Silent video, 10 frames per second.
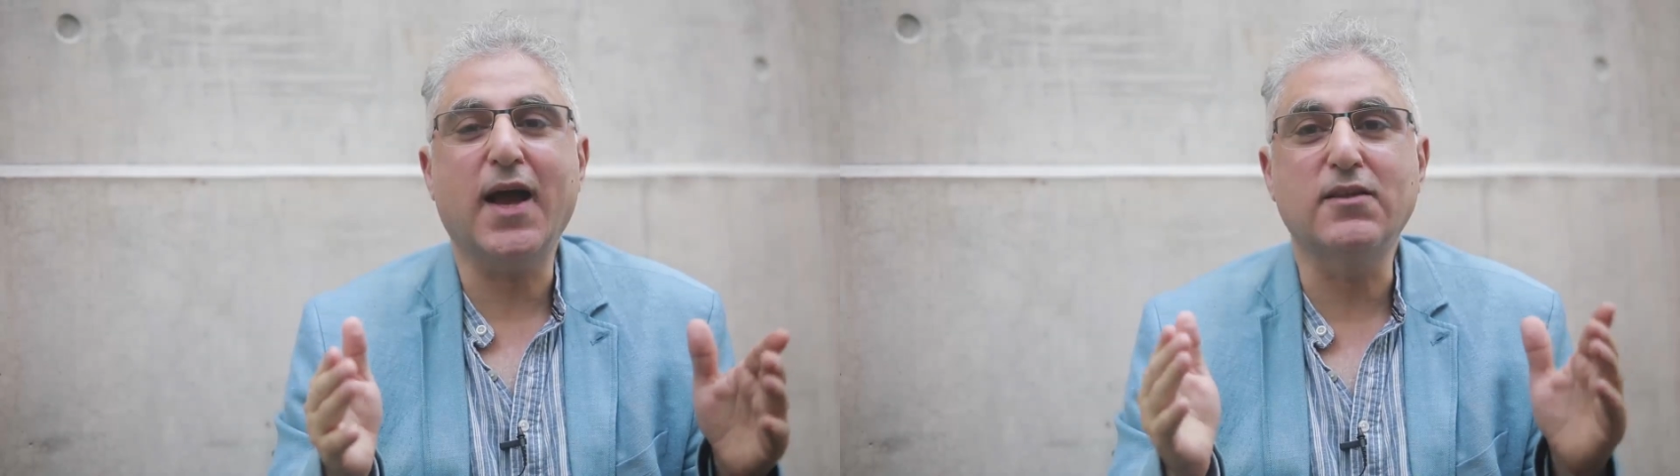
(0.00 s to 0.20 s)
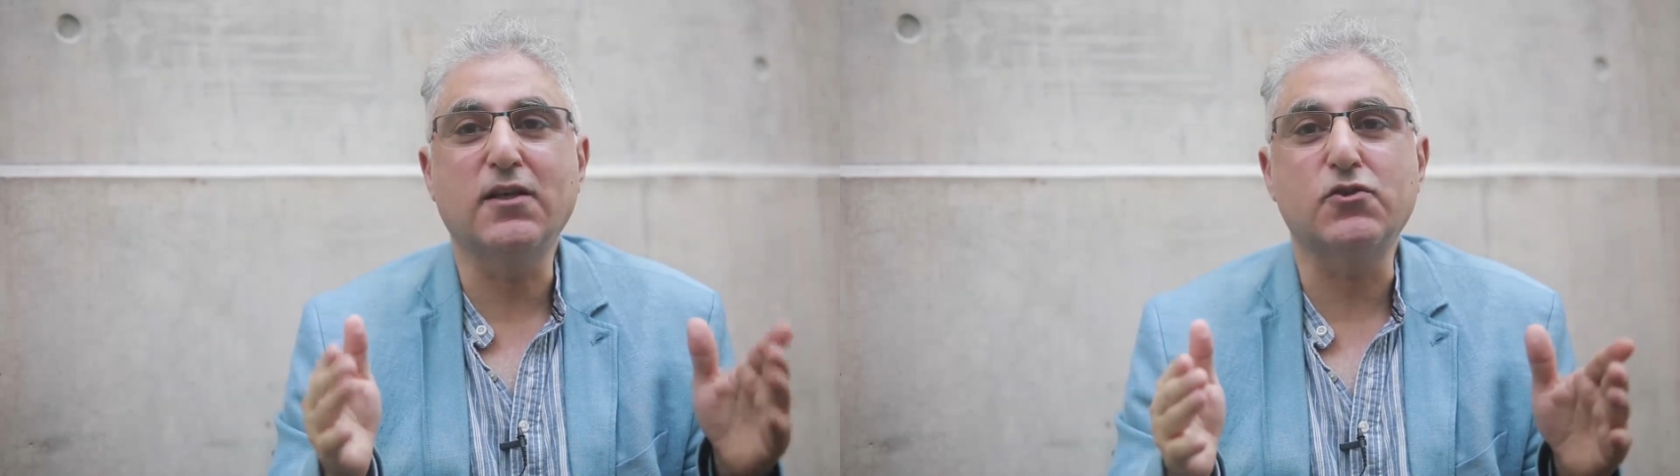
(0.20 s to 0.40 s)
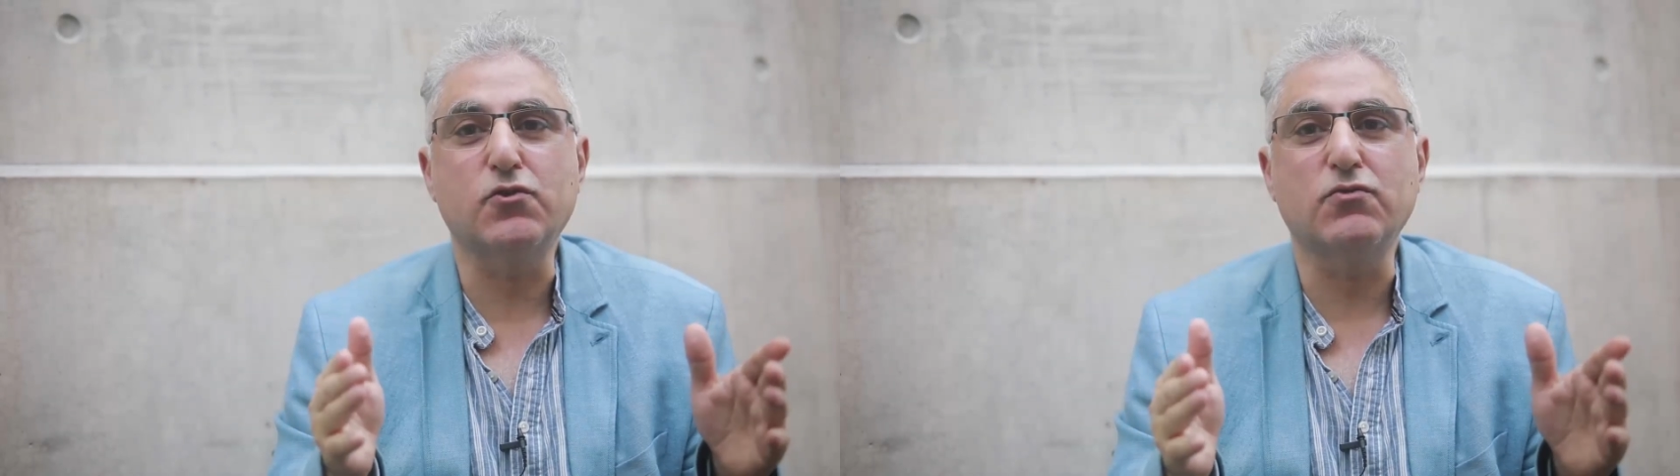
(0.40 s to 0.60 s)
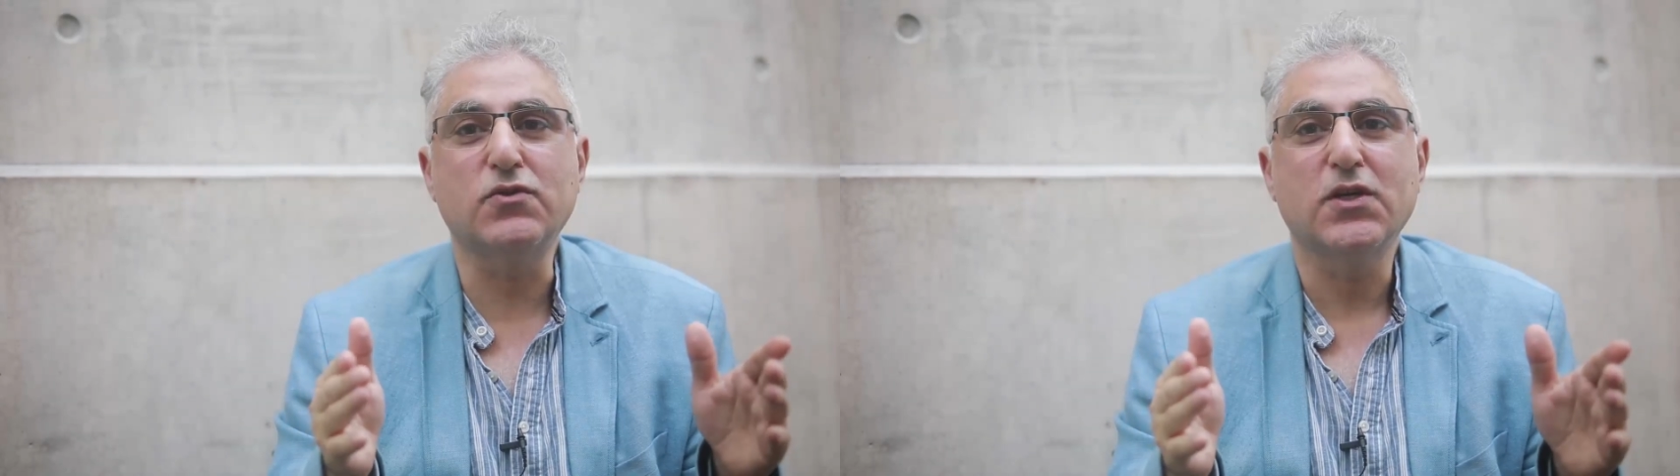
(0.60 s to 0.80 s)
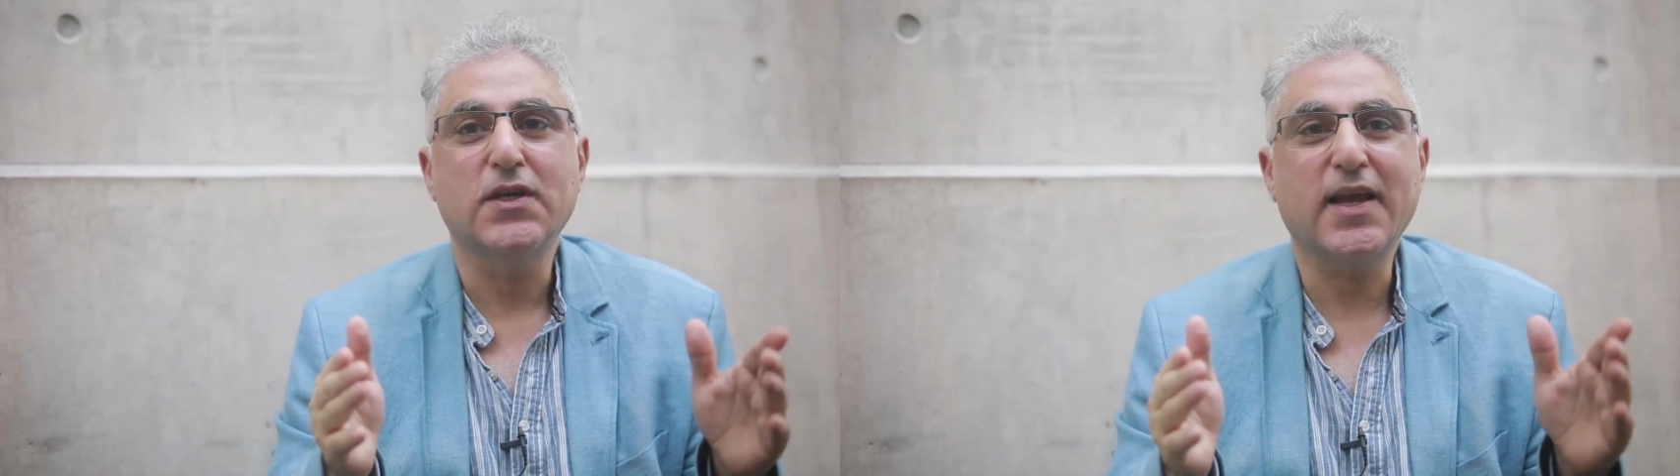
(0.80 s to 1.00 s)
understood
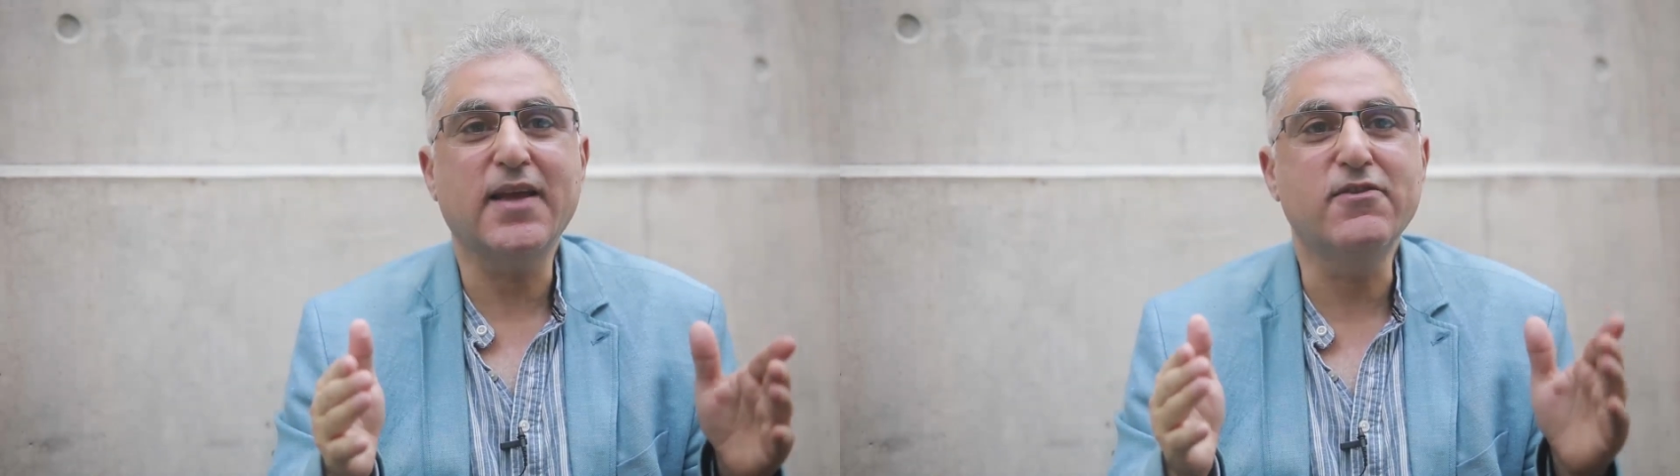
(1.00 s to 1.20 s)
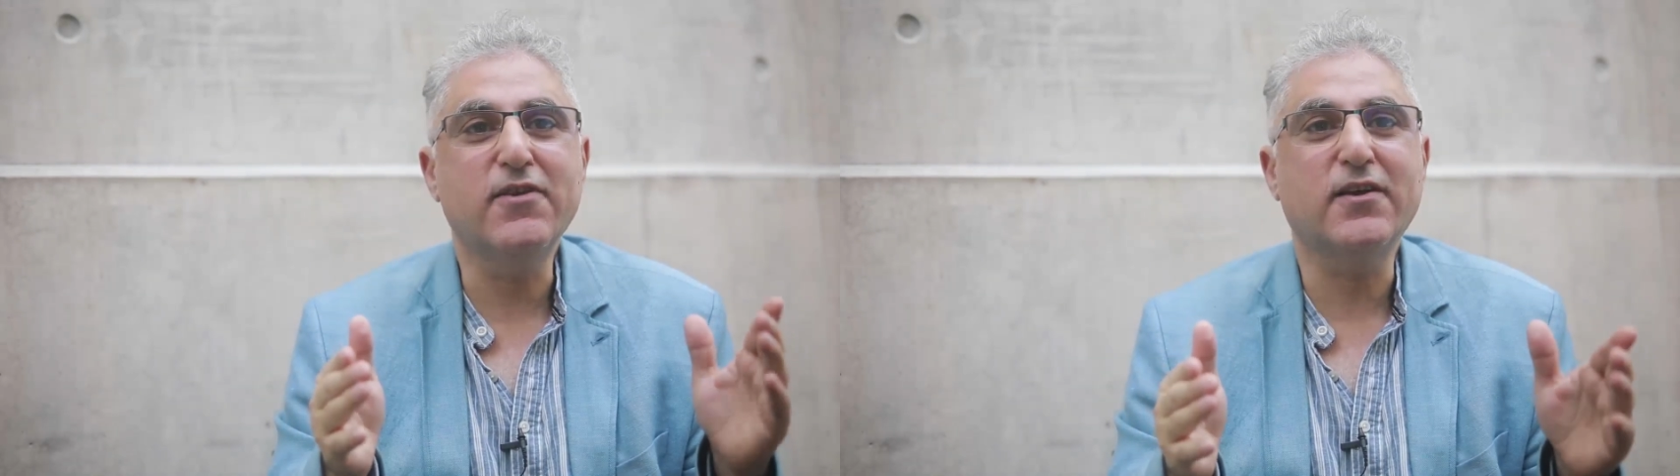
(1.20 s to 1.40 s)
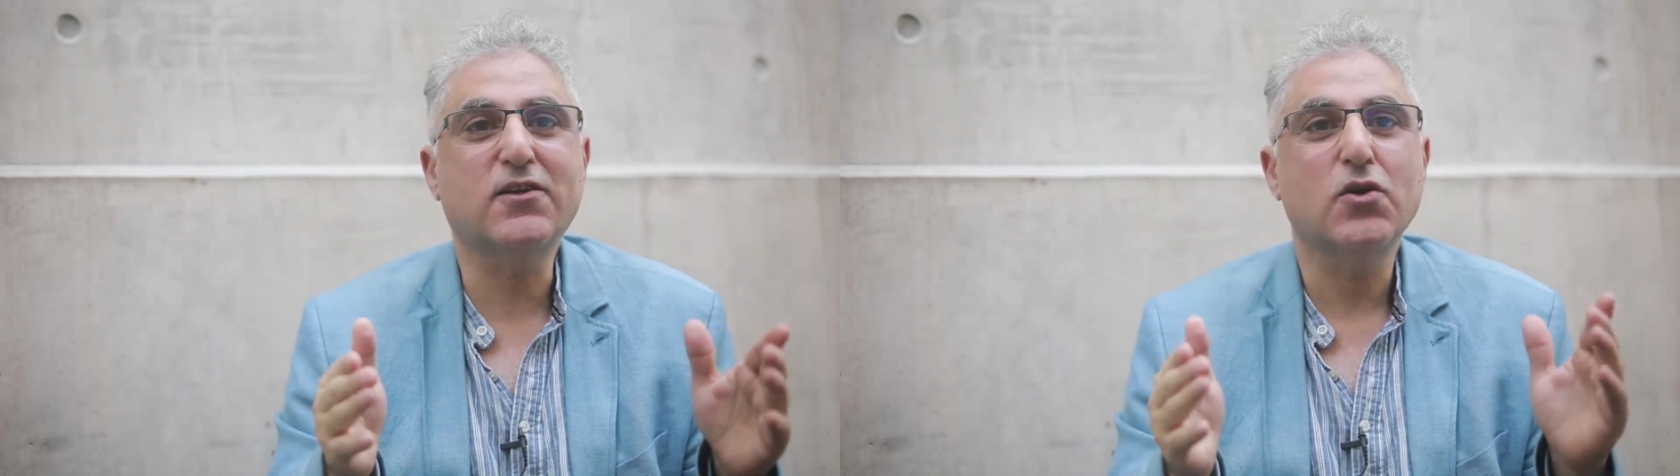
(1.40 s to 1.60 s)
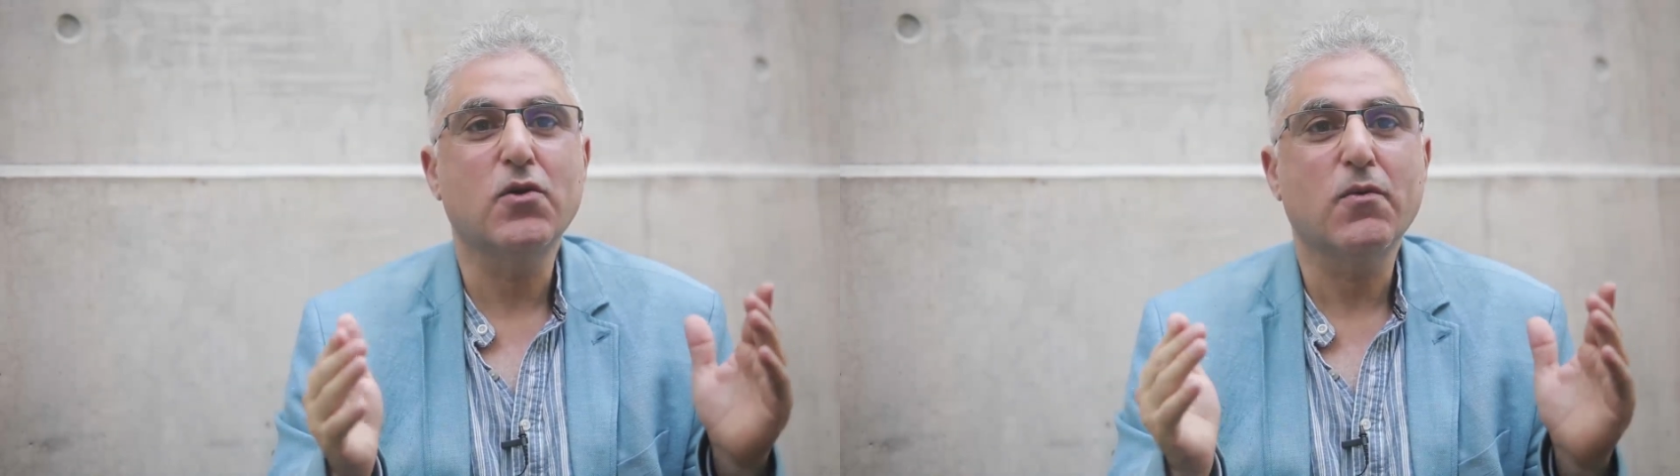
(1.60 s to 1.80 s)
in their